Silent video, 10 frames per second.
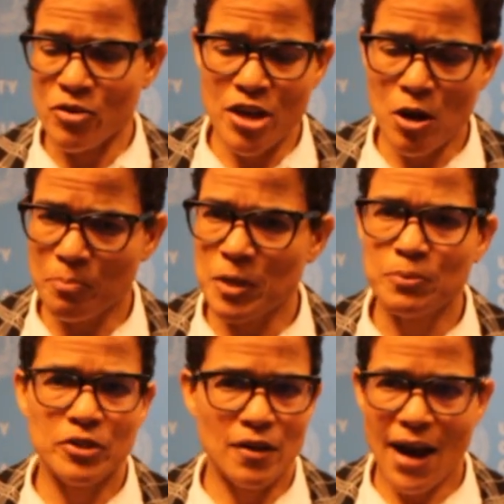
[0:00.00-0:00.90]
There are
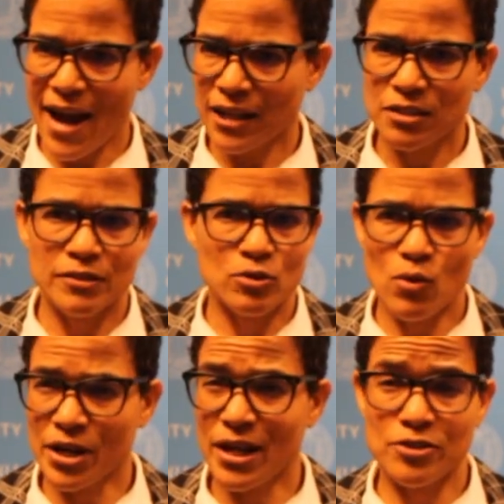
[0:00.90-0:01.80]
people, there are activists,
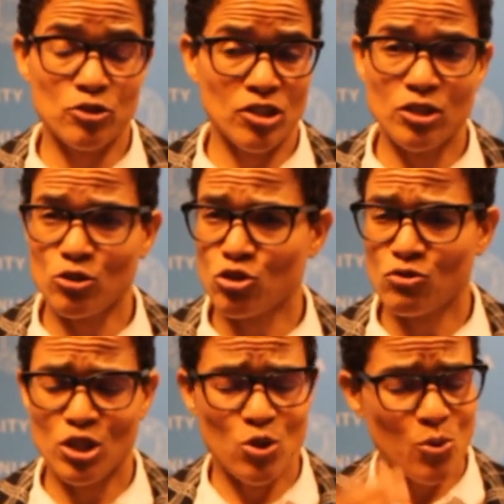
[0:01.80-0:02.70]
organizers in the
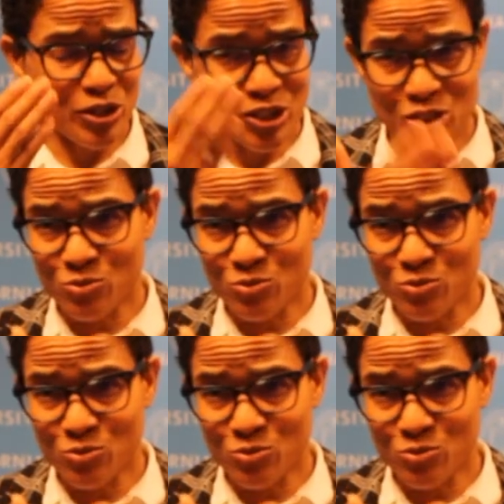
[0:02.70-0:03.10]
street who are